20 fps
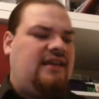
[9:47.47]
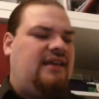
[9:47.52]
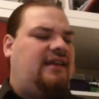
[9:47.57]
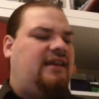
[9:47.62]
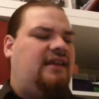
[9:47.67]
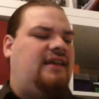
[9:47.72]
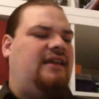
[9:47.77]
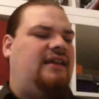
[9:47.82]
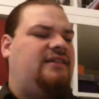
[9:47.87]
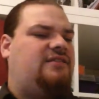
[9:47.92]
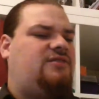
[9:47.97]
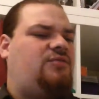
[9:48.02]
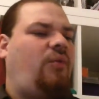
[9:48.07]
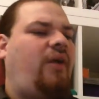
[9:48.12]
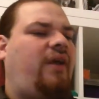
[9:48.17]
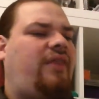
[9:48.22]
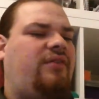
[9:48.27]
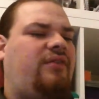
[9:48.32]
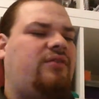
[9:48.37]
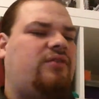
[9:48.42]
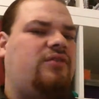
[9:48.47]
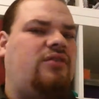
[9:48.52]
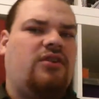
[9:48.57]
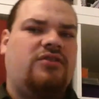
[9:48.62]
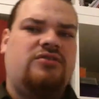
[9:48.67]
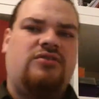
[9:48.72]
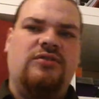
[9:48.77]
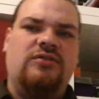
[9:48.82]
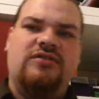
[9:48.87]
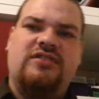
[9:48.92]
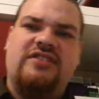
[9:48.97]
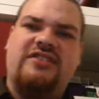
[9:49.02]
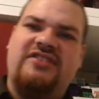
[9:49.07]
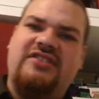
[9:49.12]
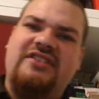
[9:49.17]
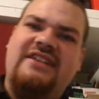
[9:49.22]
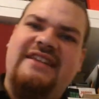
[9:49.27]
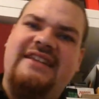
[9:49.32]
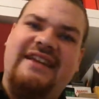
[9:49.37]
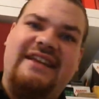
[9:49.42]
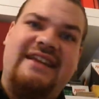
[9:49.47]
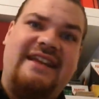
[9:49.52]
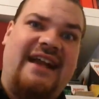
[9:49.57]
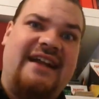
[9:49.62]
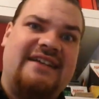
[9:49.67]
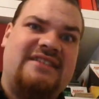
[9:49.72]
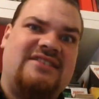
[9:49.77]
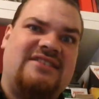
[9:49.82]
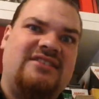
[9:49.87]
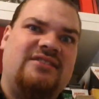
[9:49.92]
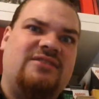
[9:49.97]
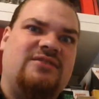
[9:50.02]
It is whether or not you succeed in casting